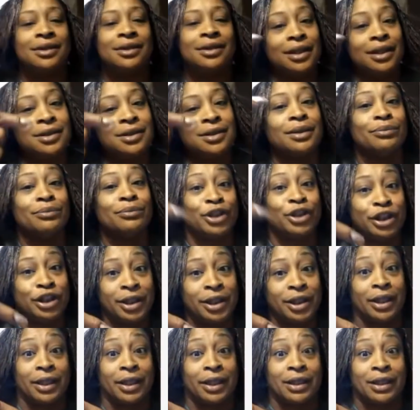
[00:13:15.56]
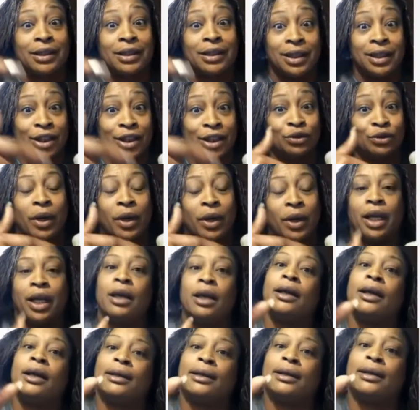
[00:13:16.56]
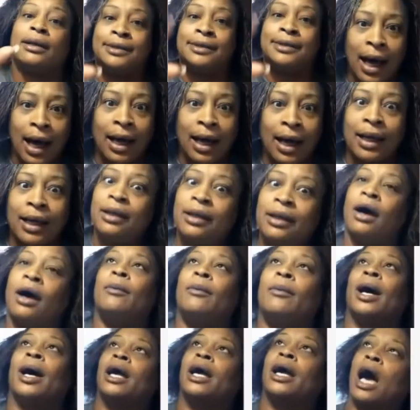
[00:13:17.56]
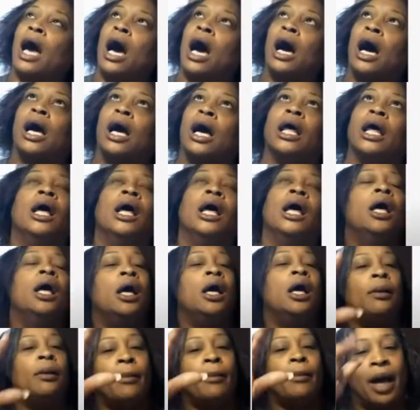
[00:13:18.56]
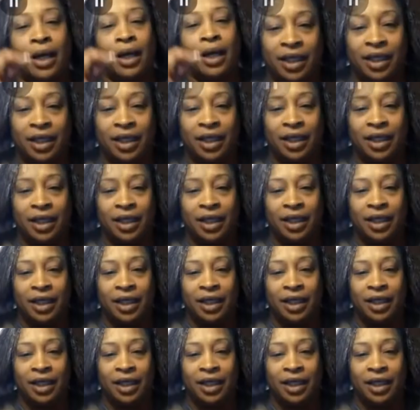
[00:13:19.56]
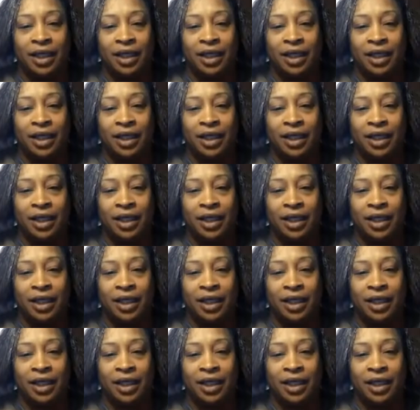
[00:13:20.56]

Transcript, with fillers: This is some shit. This right here, and Oh my god, my husband. All right,